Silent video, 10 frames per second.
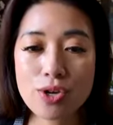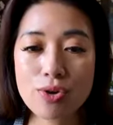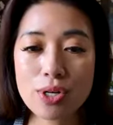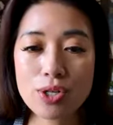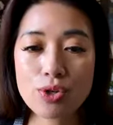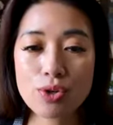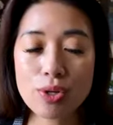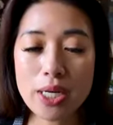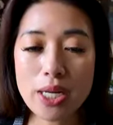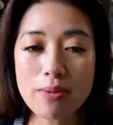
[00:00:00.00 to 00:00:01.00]
you could
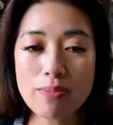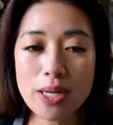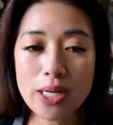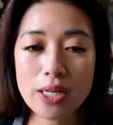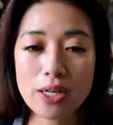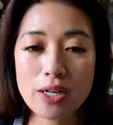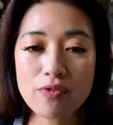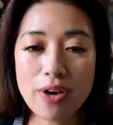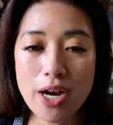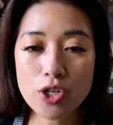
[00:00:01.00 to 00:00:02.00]
join a Medicare
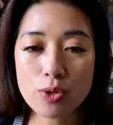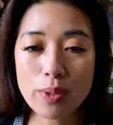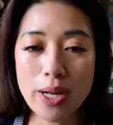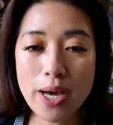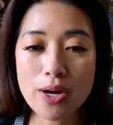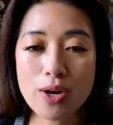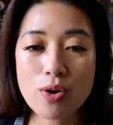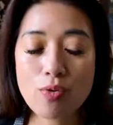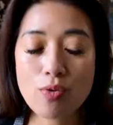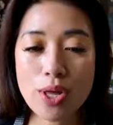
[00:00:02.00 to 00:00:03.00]
Advantage plan
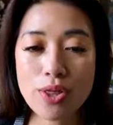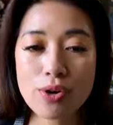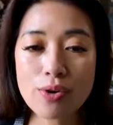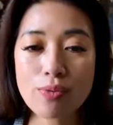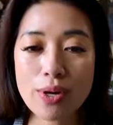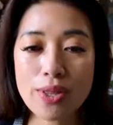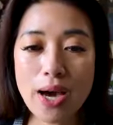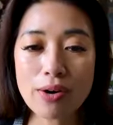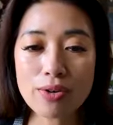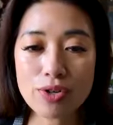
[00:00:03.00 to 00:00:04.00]
with or
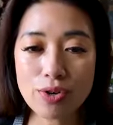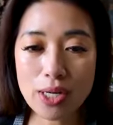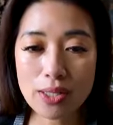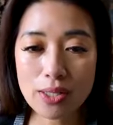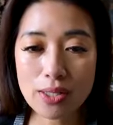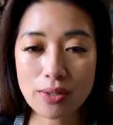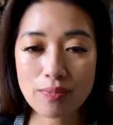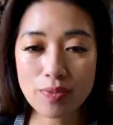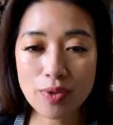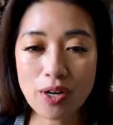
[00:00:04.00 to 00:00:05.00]
without drugs
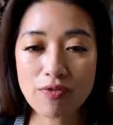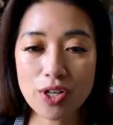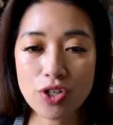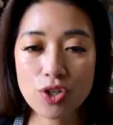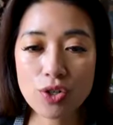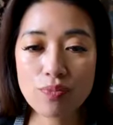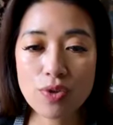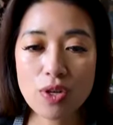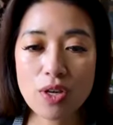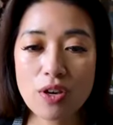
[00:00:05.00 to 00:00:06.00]
coverage.
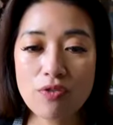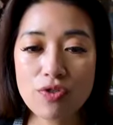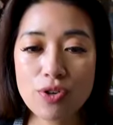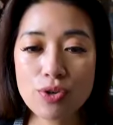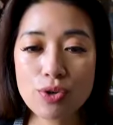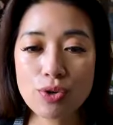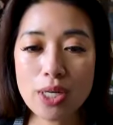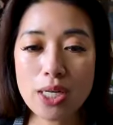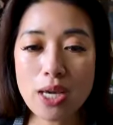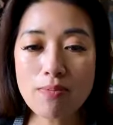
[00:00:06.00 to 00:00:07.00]
If you
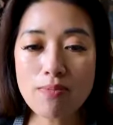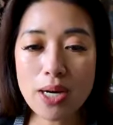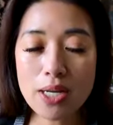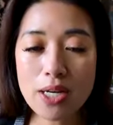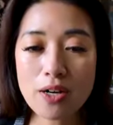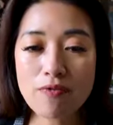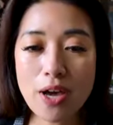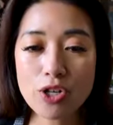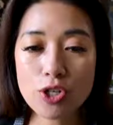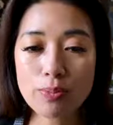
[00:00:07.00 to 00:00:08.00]
joined a Medicare
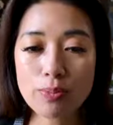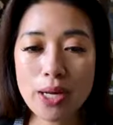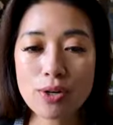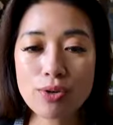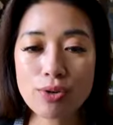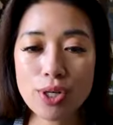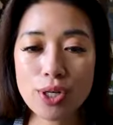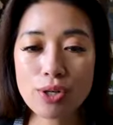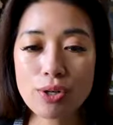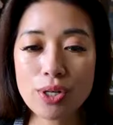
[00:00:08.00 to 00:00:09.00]
Advantage plan
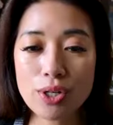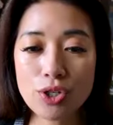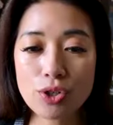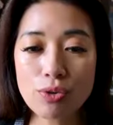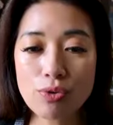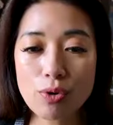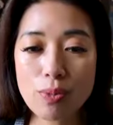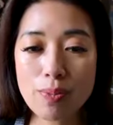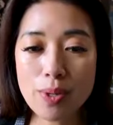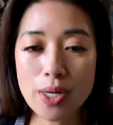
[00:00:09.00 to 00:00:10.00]
during your initial
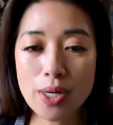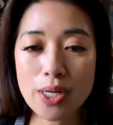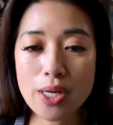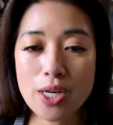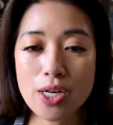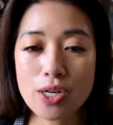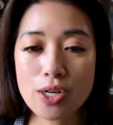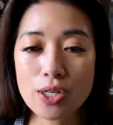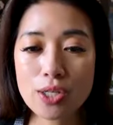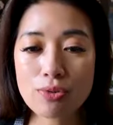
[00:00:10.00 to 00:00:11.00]
enrollment period,
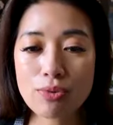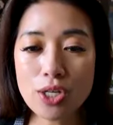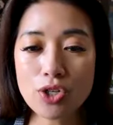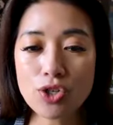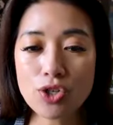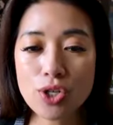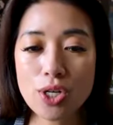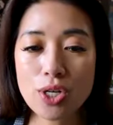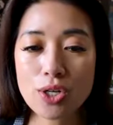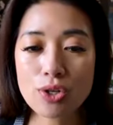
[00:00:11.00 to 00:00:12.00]
you could
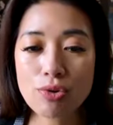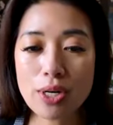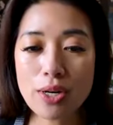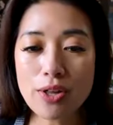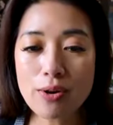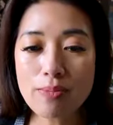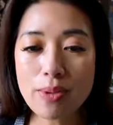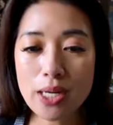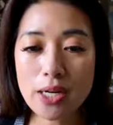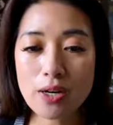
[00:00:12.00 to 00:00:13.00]
switch to another
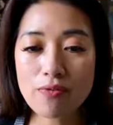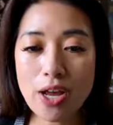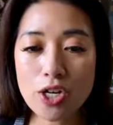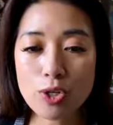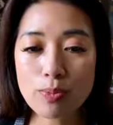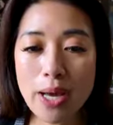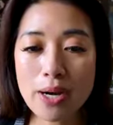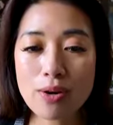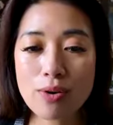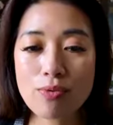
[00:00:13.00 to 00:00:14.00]
Medicare Advantage
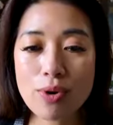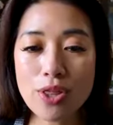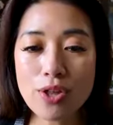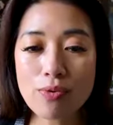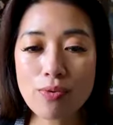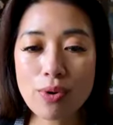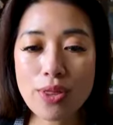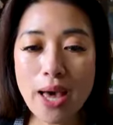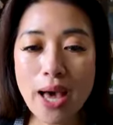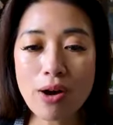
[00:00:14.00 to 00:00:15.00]
plan with or
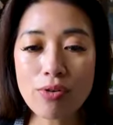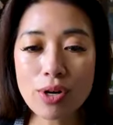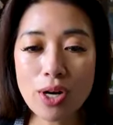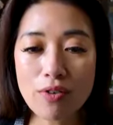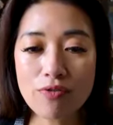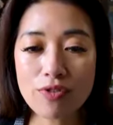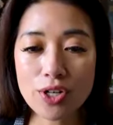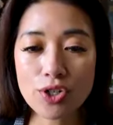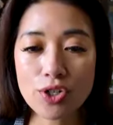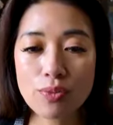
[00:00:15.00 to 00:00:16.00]
without
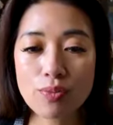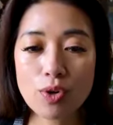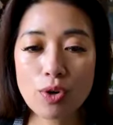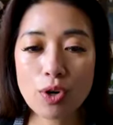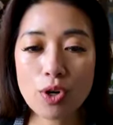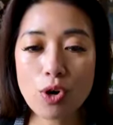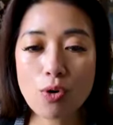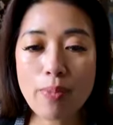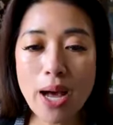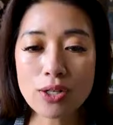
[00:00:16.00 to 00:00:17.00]
coverage, or
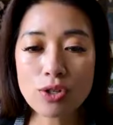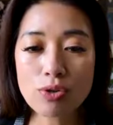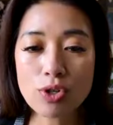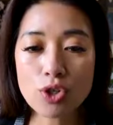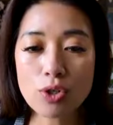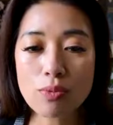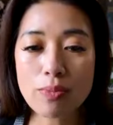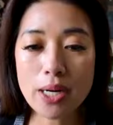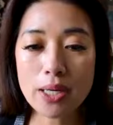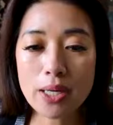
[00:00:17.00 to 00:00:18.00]
go back to original
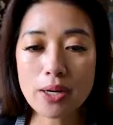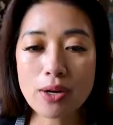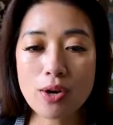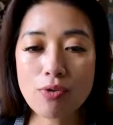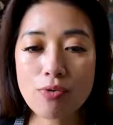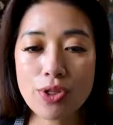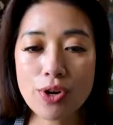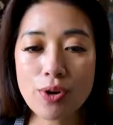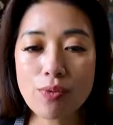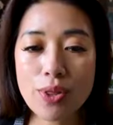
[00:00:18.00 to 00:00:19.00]
Medicare
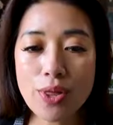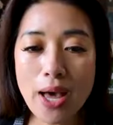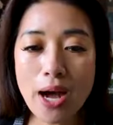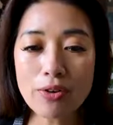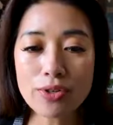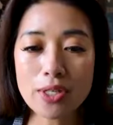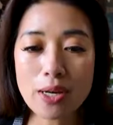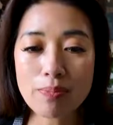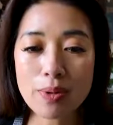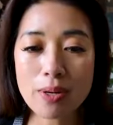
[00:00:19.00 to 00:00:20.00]
with or without
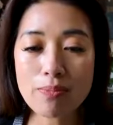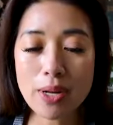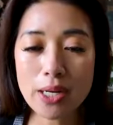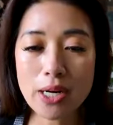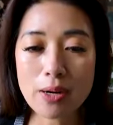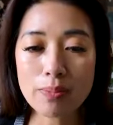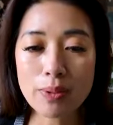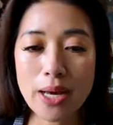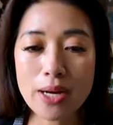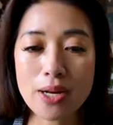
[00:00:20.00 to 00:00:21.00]
separate Medicare
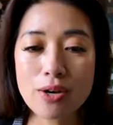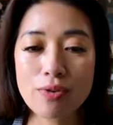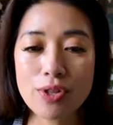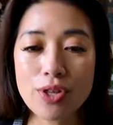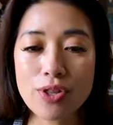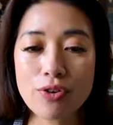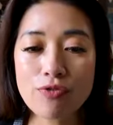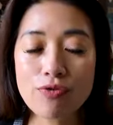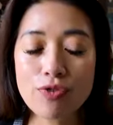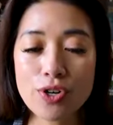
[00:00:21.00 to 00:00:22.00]
plan within the
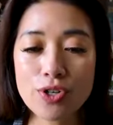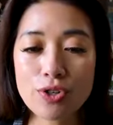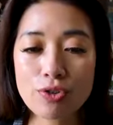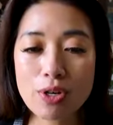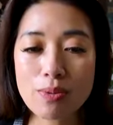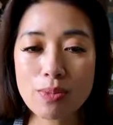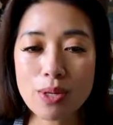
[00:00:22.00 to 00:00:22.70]
first 3